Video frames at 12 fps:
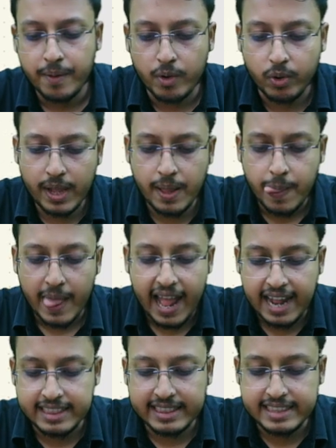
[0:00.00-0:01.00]
Okay,
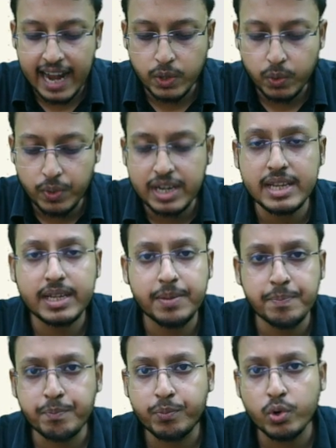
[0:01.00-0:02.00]
and that will
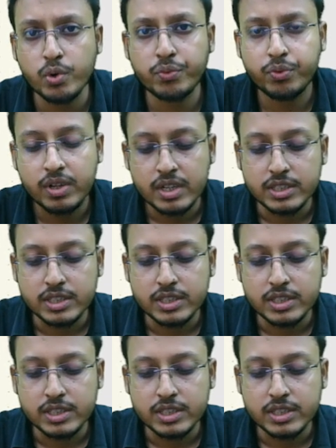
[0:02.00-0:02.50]
improve